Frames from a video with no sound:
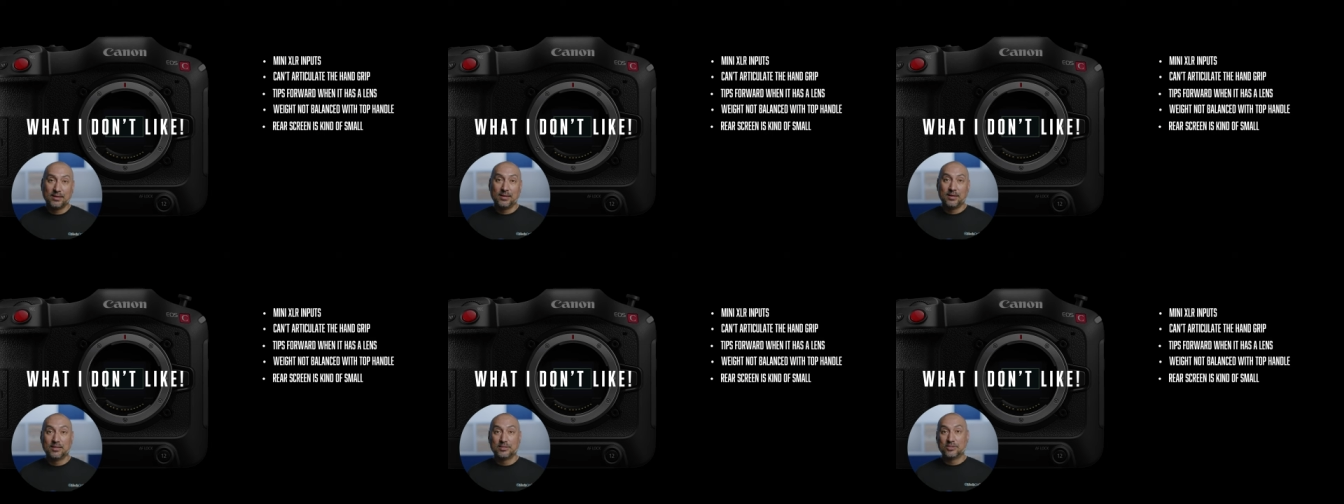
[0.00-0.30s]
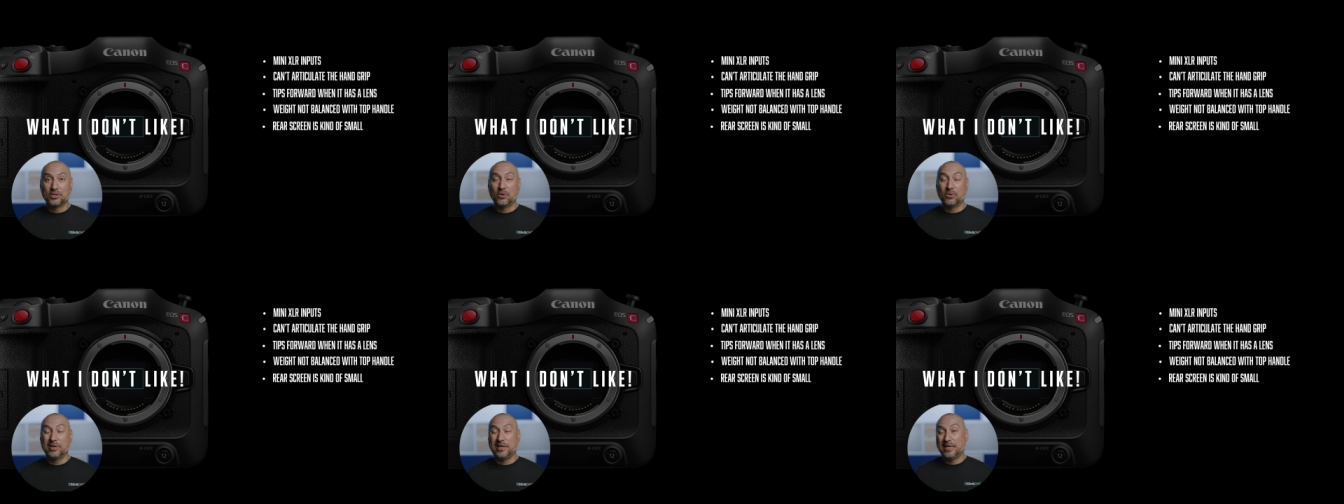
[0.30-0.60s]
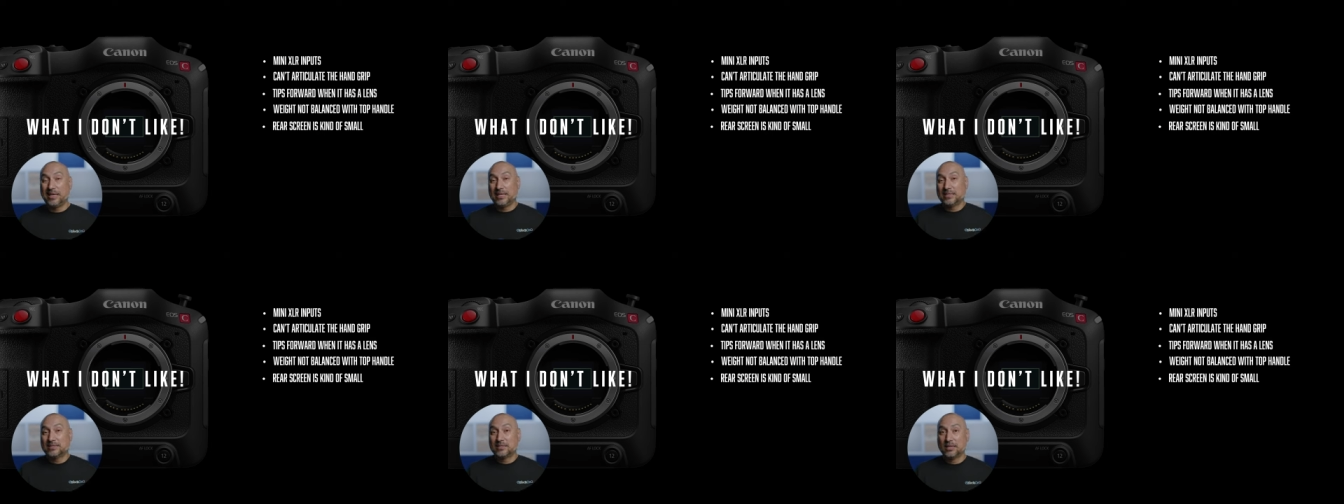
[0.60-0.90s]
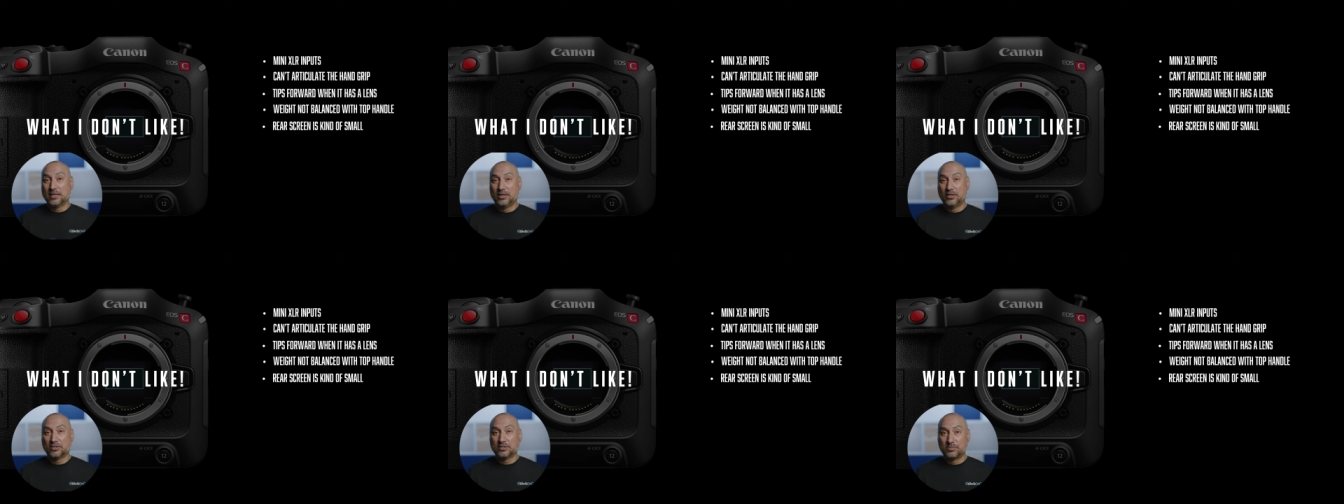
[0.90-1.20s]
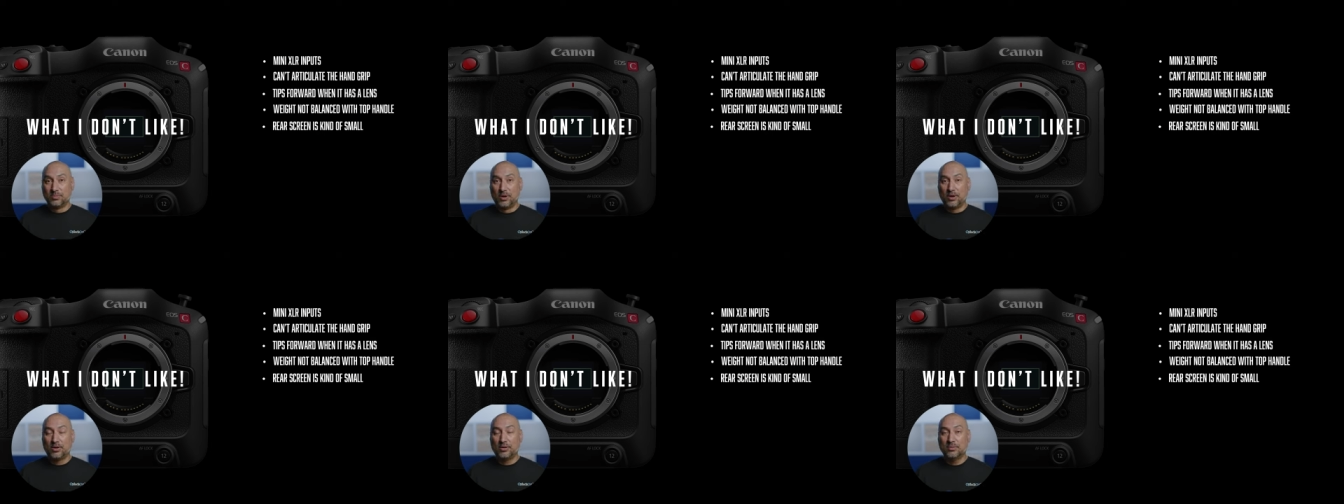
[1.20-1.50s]
So it is a little
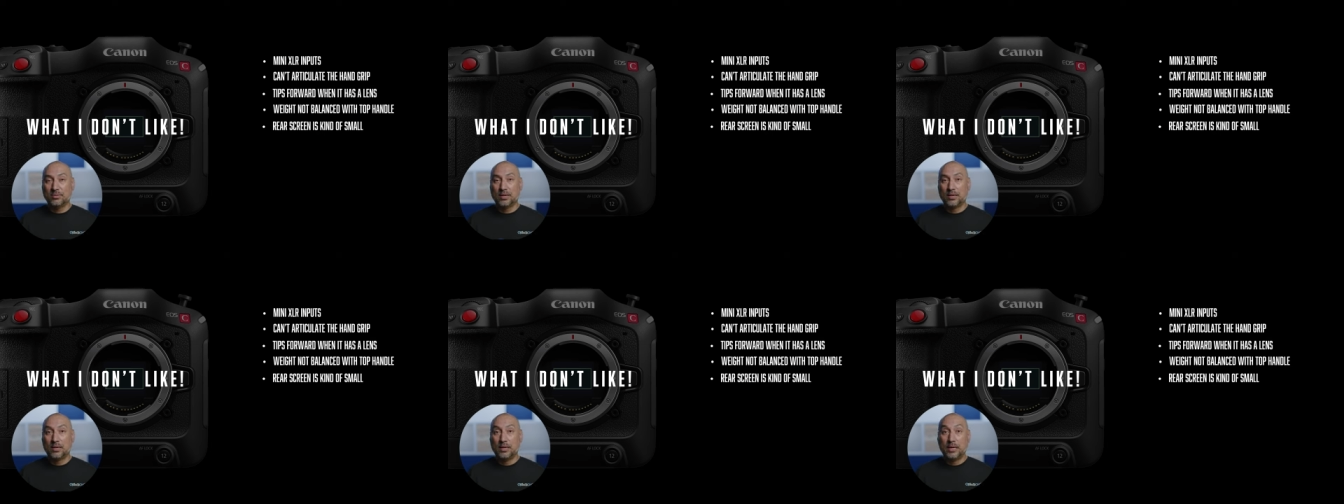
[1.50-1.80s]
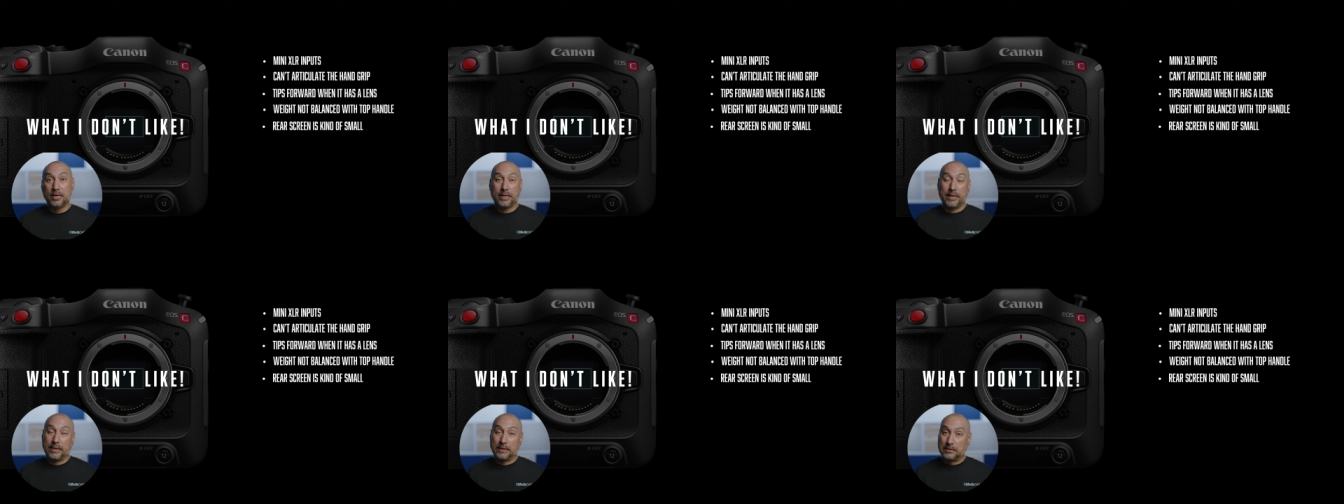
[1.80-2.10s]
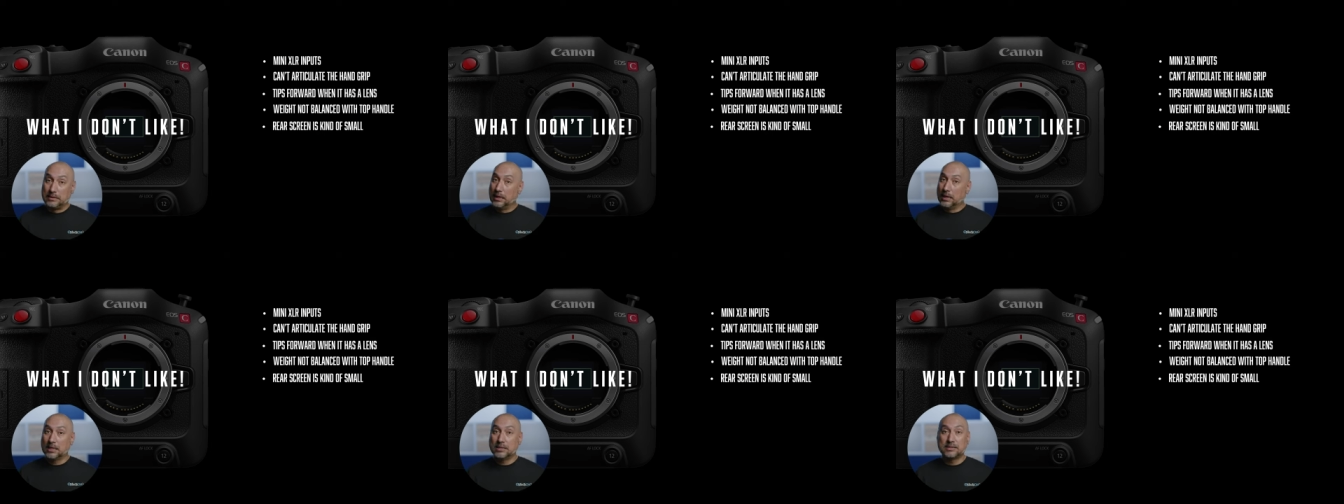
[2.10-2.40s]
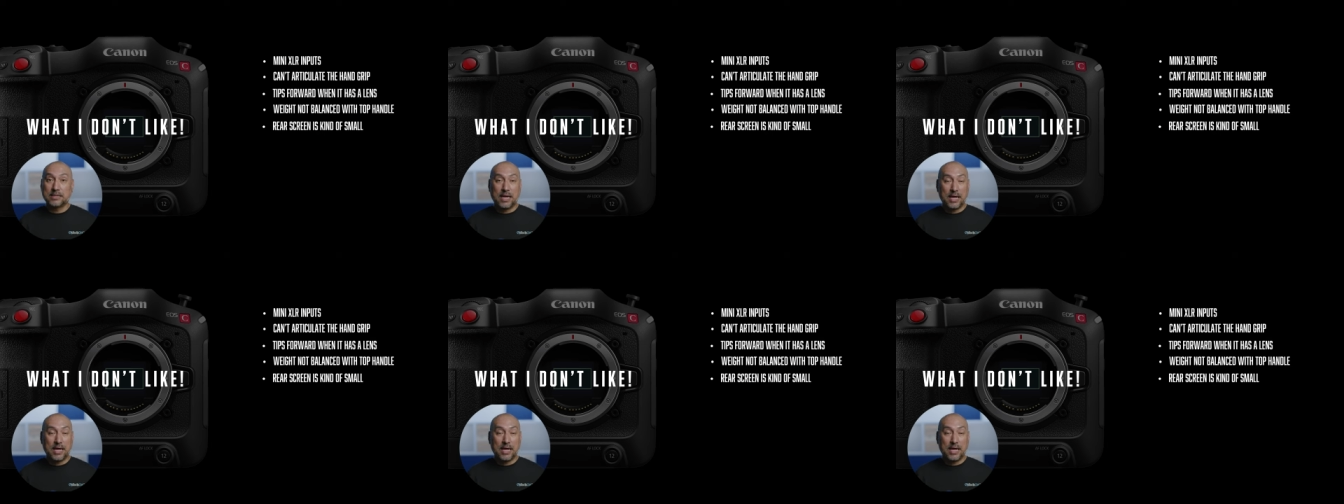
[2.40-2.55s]
small. It does